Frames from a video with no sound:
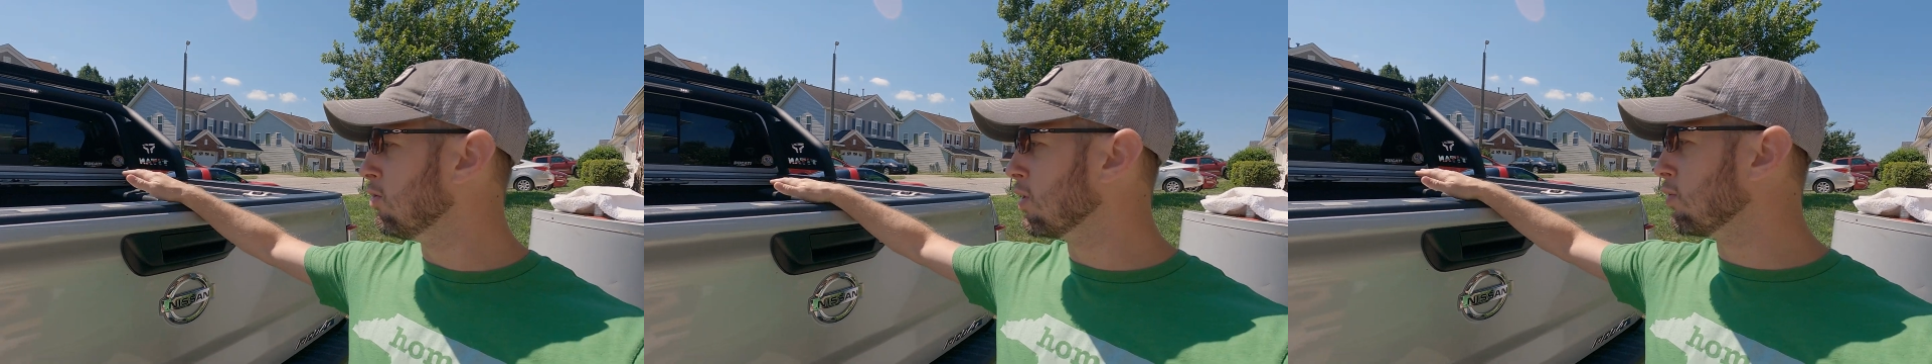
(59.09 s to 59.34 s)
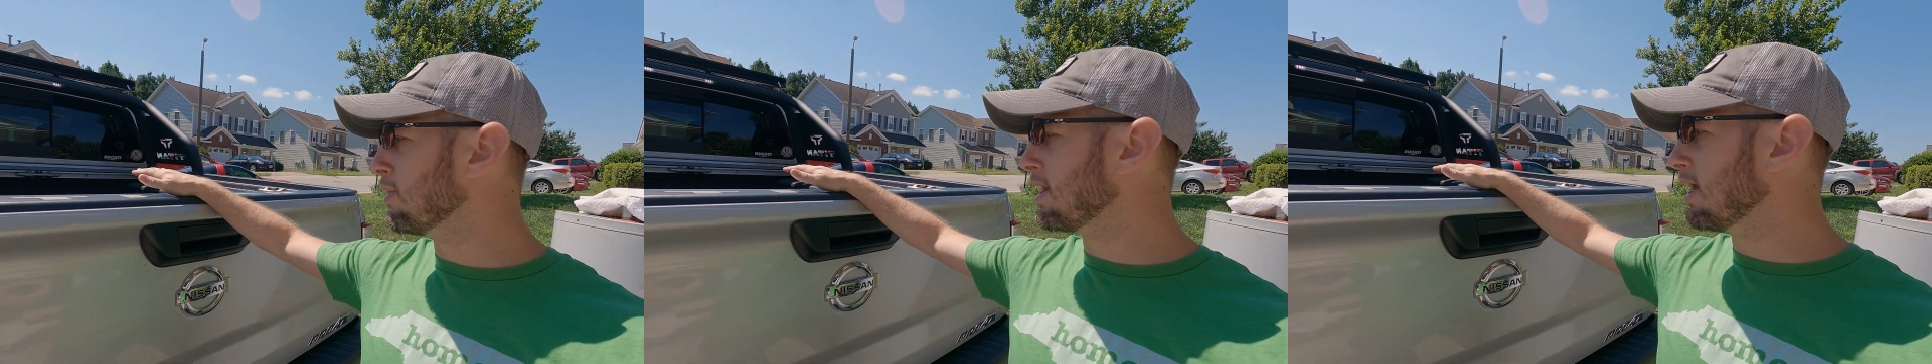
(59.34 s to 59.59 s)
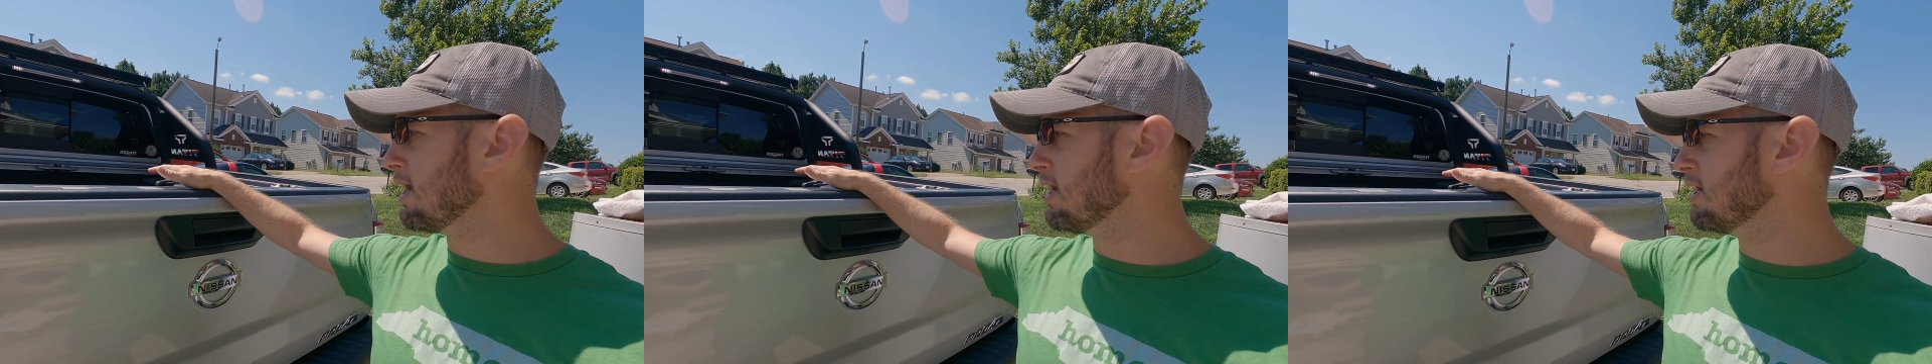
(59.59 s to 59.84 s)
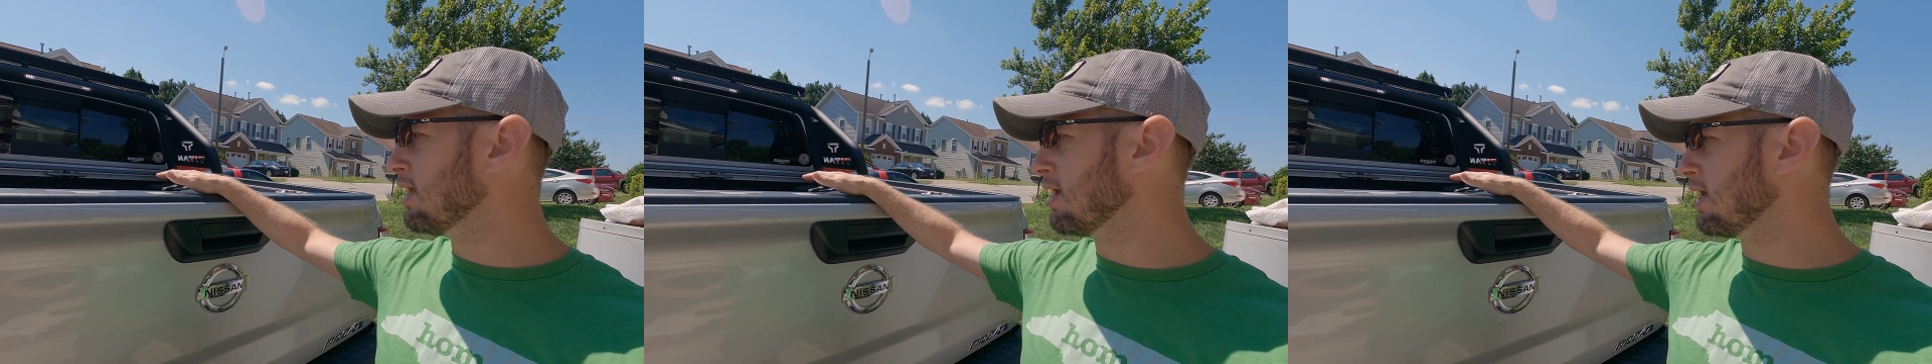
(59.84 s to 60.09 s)
We went
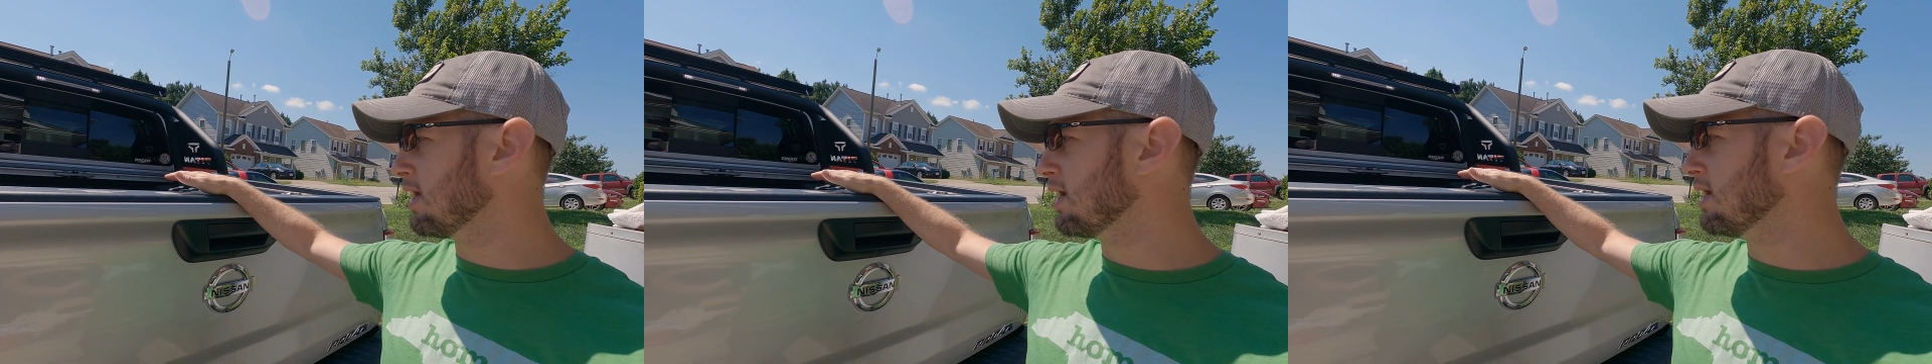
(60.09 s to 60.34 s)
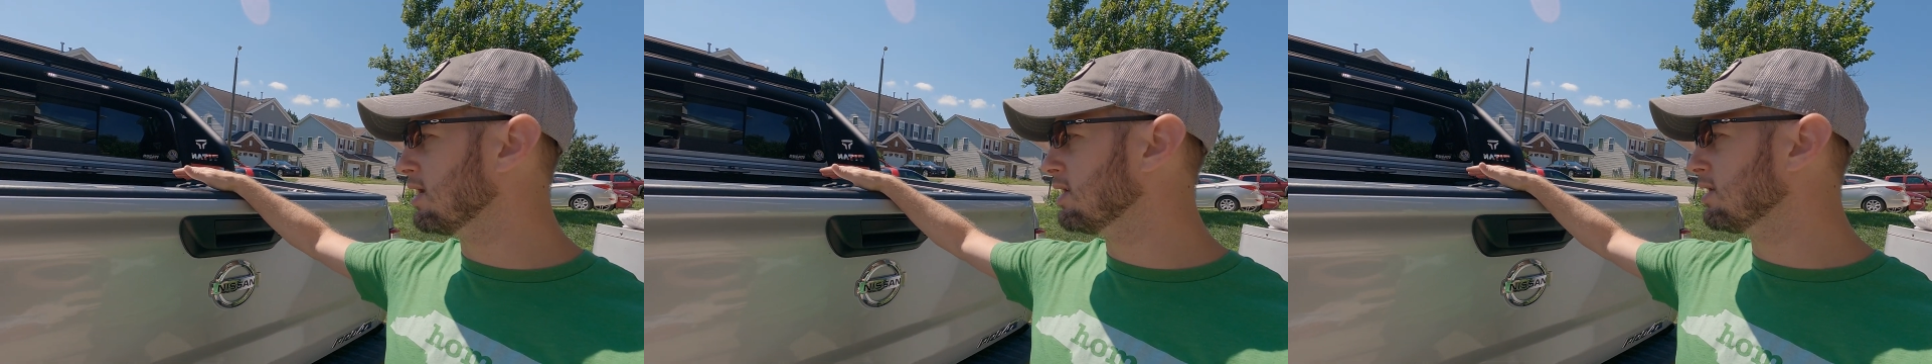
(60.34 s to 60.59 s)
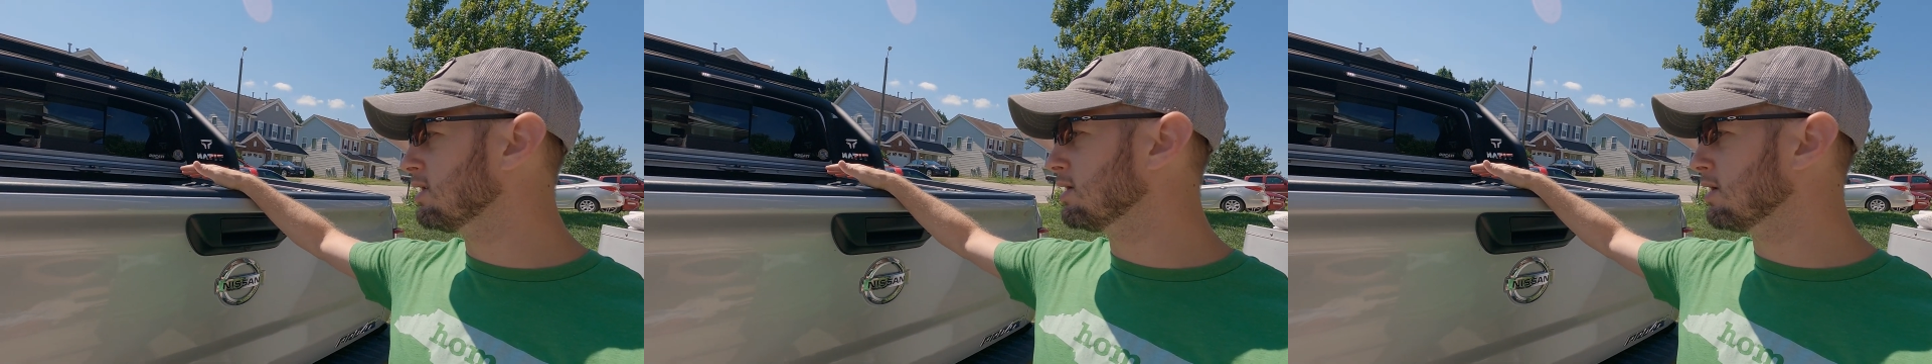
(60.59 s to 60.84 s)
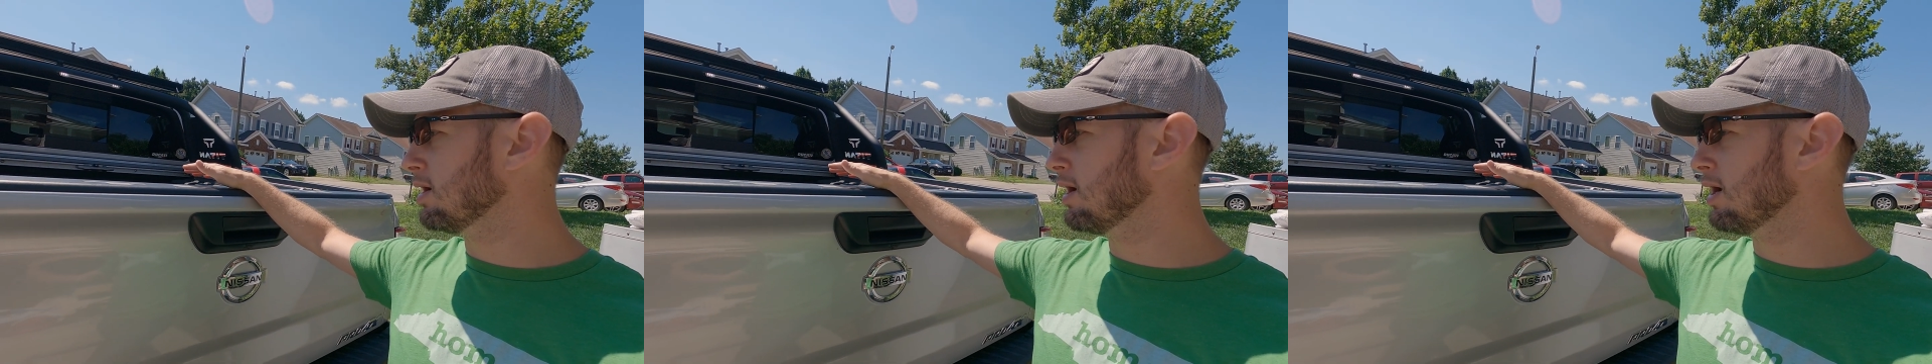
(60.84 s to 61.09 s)
ahead and
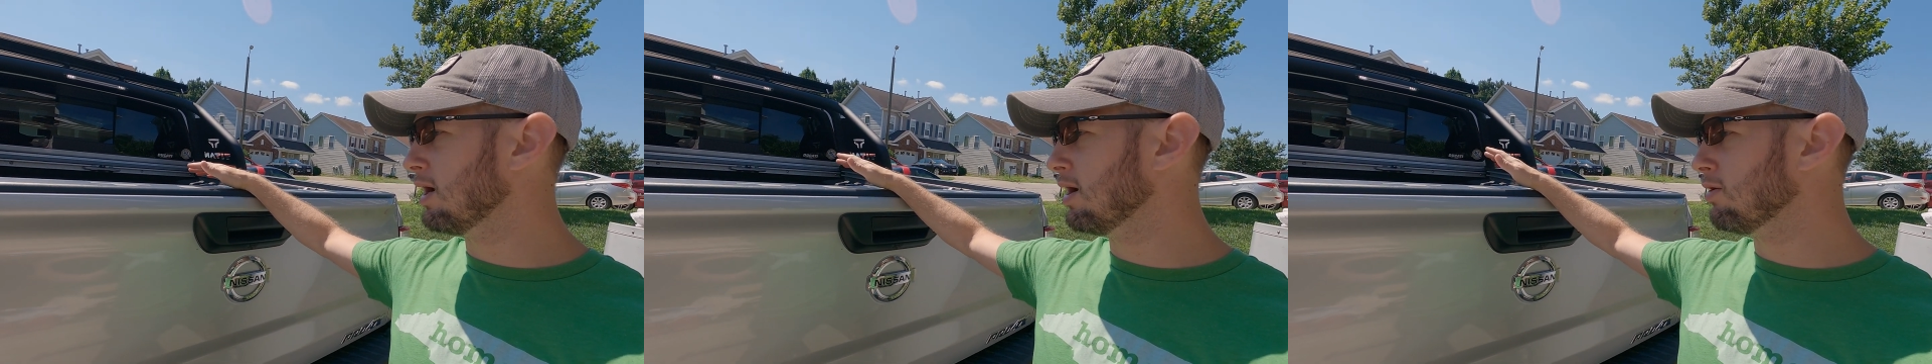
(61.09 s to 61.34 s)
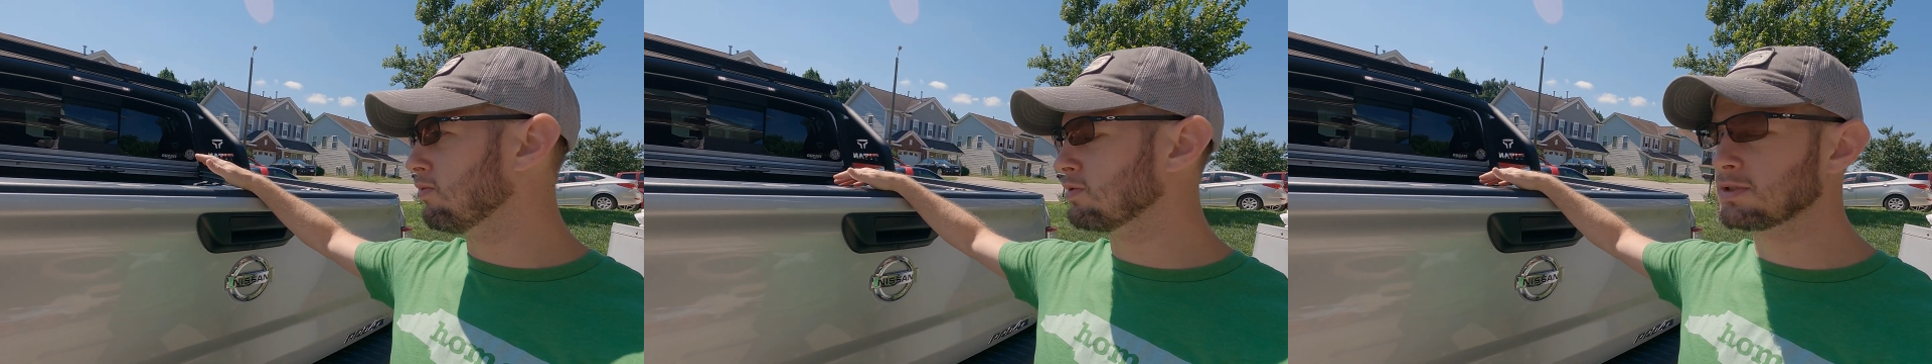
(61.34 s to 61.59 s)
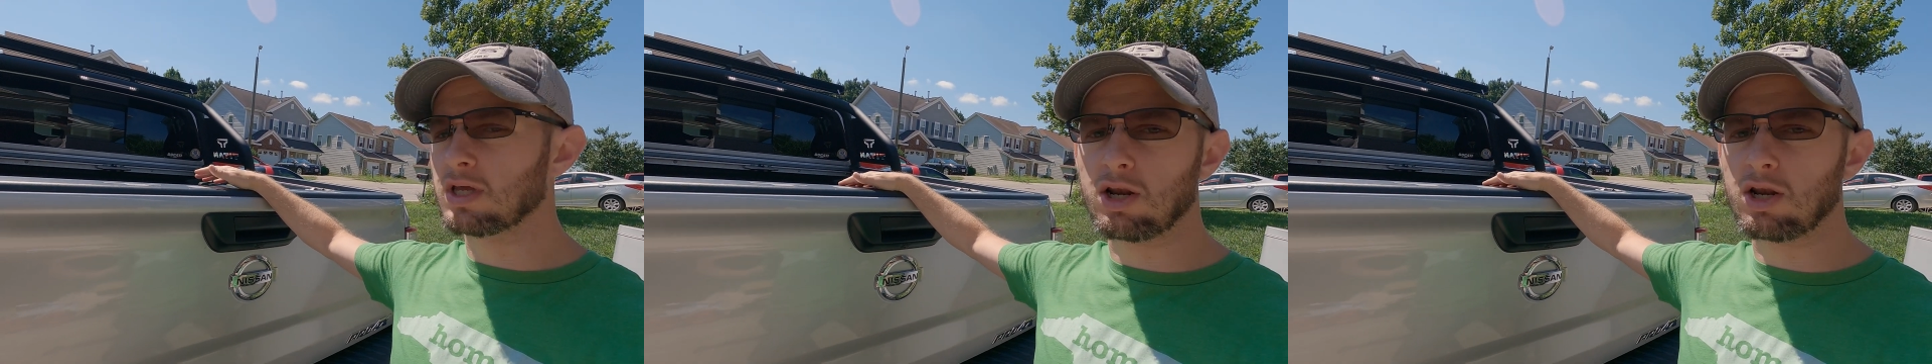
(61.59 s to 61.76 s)
was